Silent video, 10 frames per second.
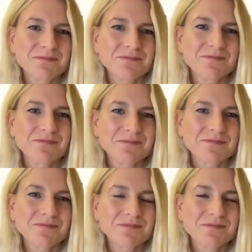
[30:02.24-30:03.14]

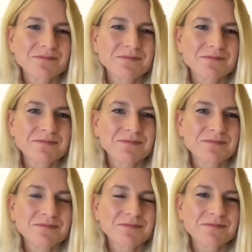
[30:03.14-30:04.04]

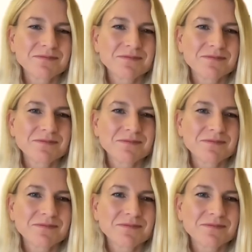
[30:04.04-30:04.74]
[no speech]